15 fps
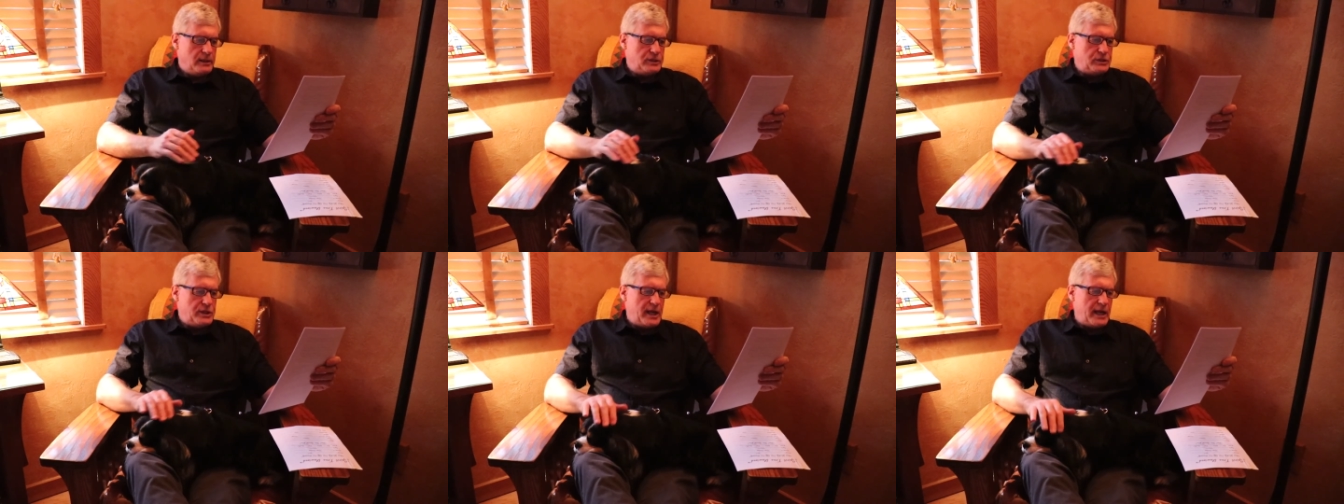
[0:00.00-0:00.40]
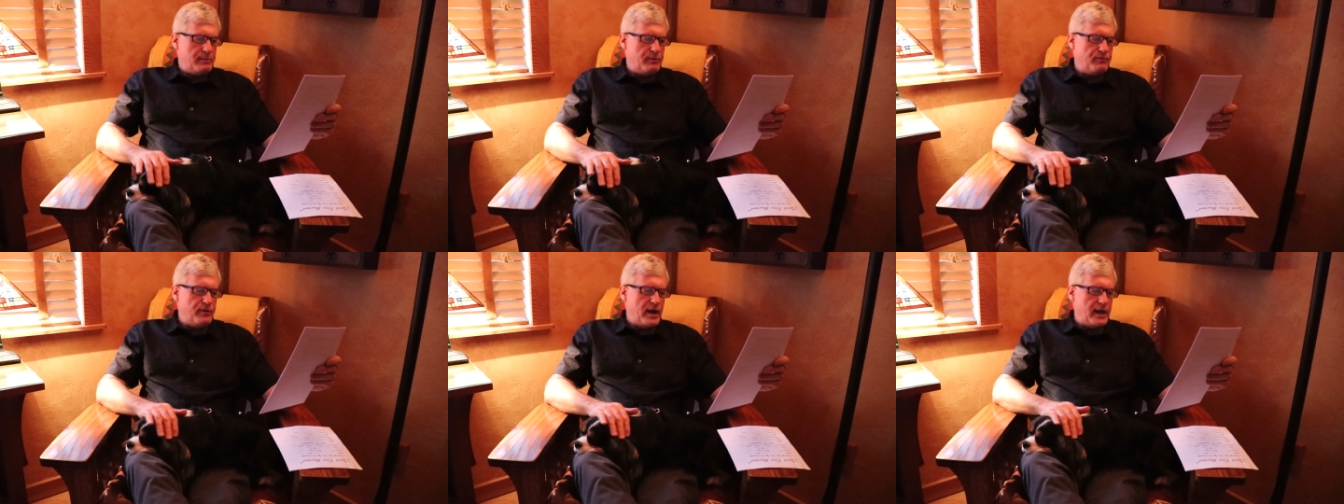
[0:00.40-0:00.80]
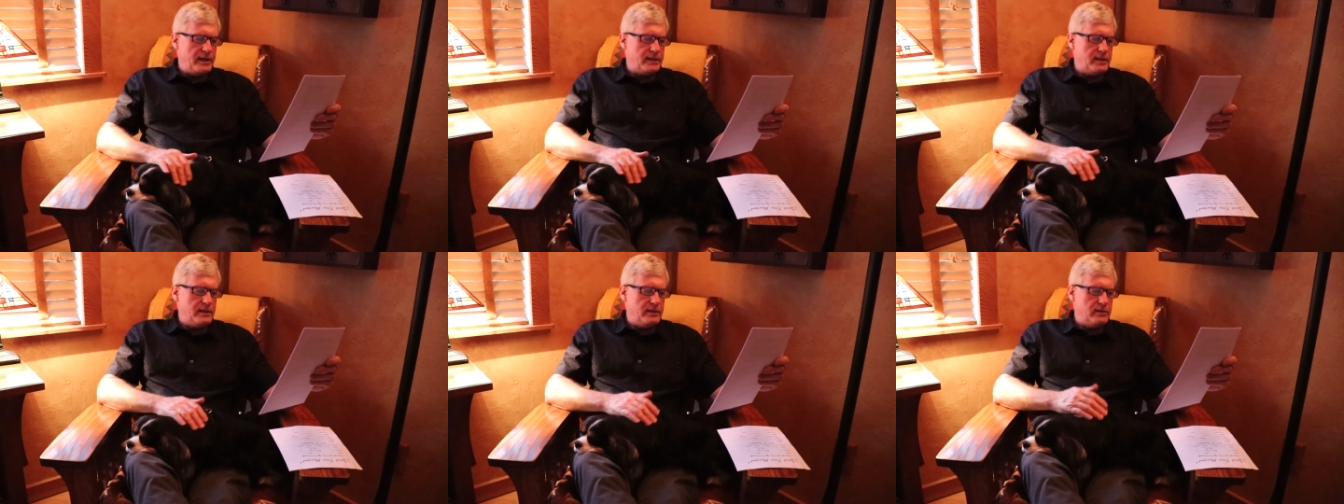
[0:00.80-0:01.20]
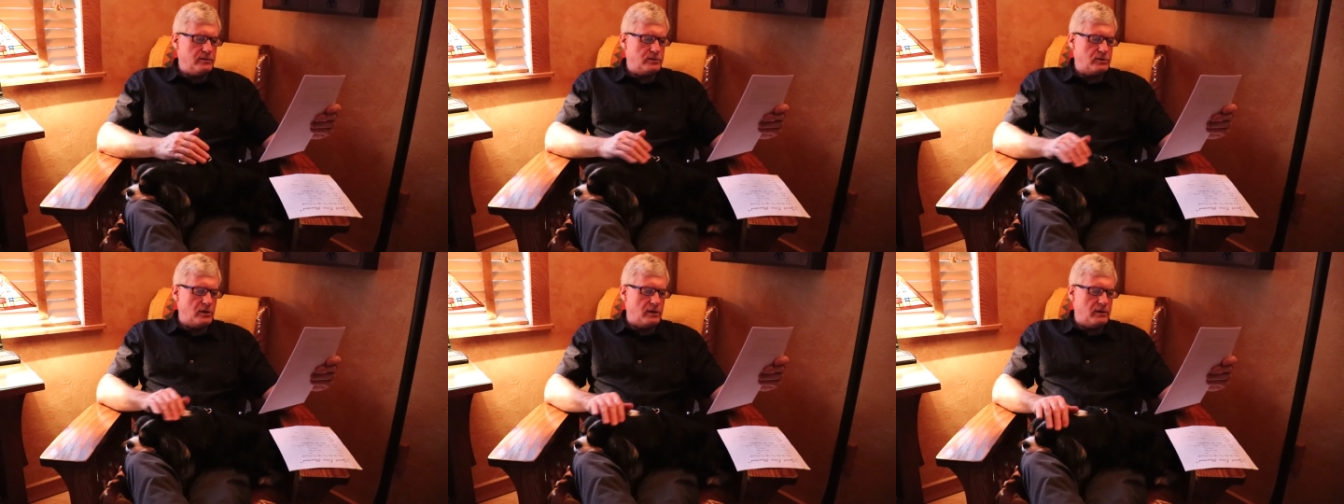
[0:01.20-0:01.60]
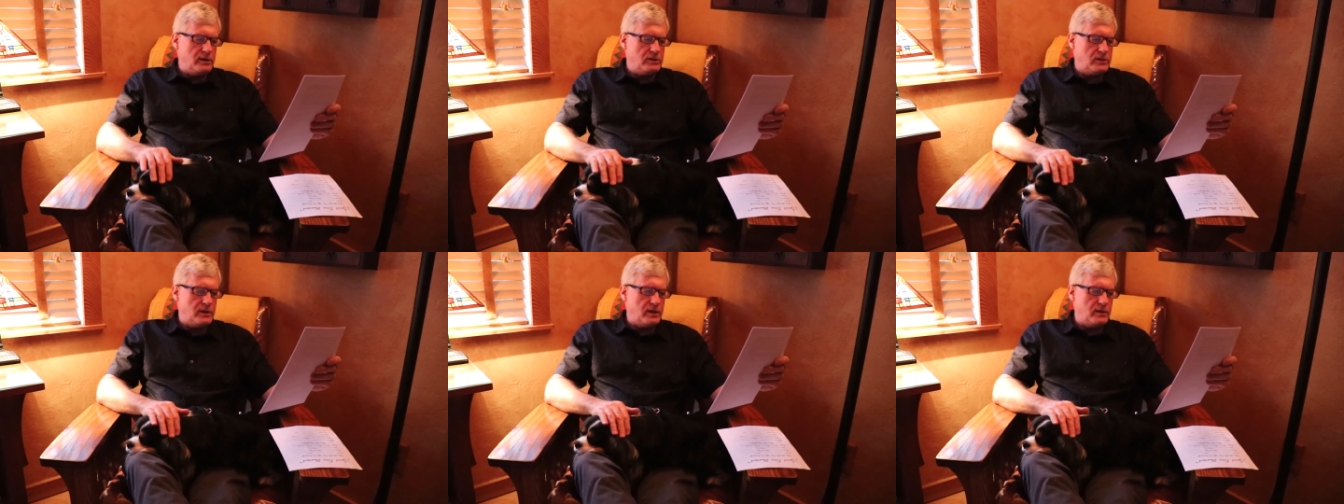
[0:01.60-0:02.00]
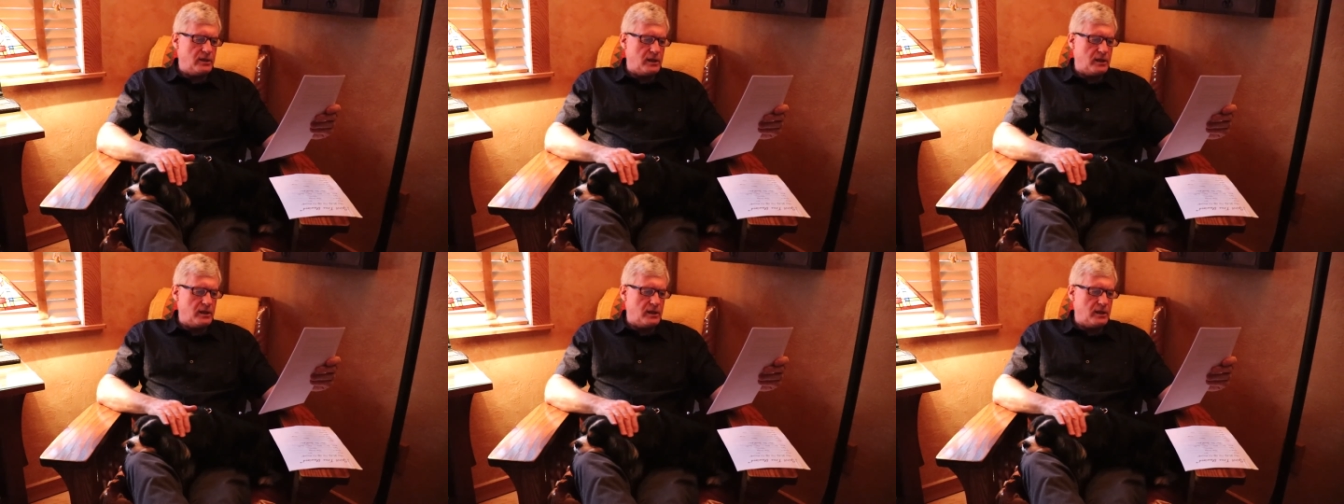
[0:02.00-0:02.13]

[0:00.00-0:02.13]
His name of 19 years, old,